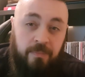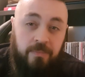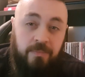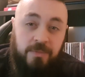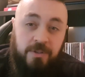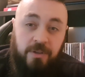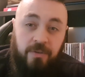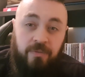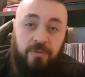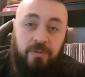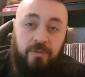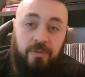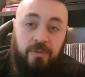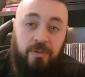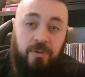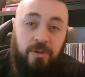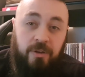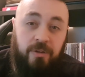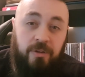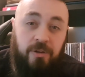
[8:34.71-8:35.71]
So if
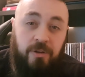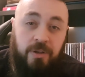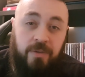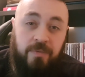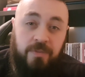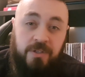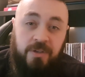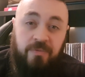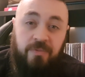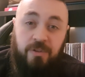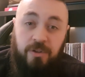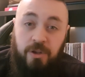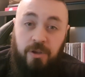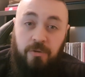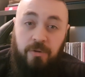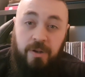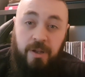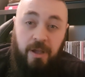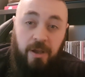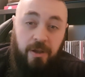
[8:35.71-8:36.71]
you're looking for something new
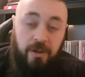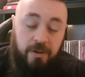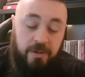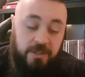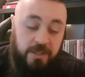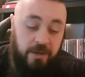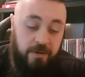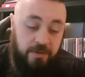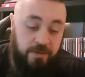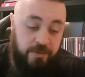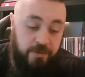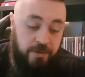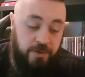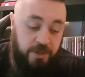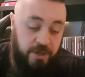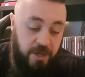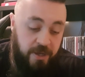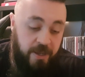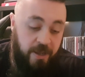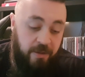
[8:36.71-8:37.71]
in that kind of territory,
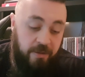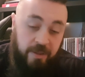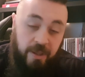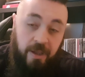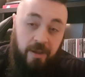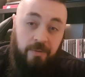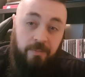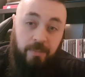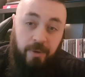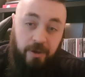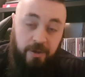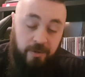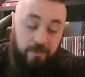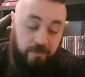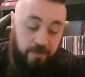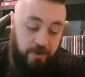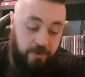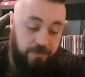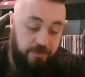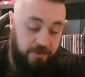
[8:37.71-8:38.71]
check out that by
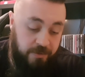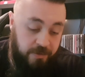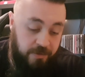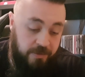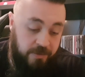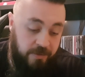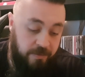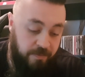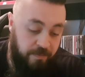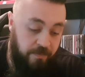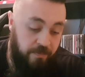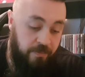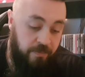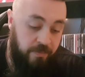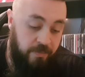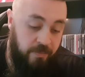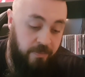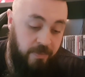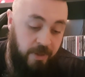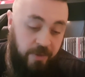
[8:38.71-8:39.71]
Convulse, because
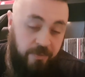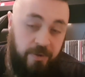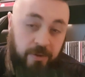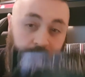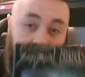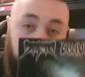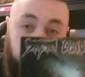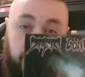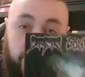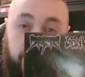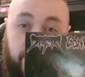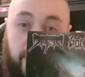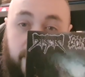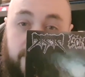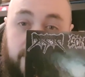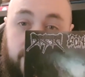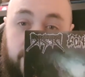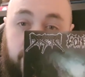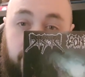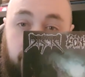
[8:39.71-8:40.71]
I think one of the
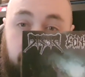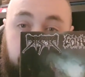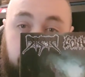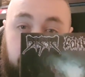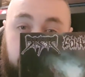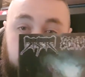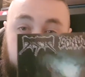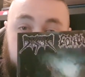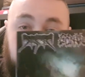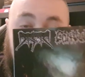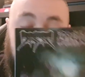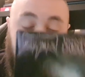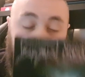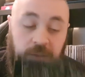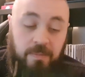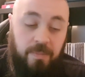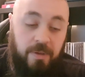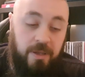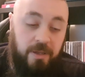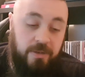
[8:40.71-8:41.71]
tracks is off this
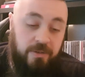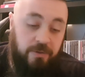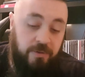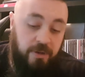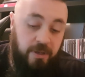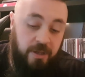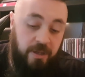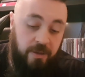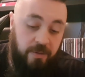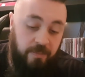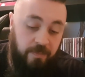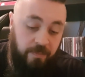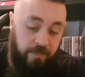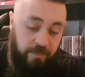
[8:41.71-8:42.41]
EP is on here.